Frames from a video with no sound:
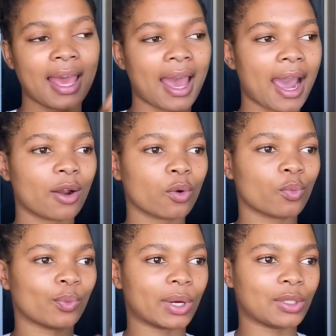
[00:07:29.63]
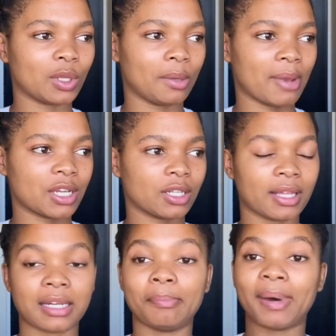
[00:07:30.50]
I don't want to imagine
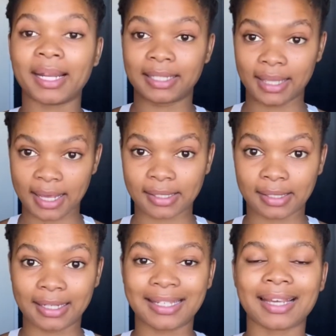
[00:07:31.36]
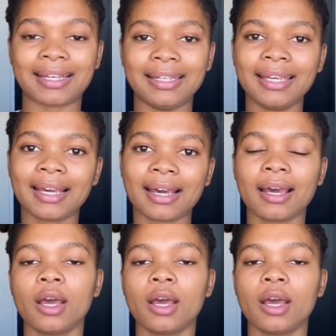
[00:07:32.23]
that. But yes, the technique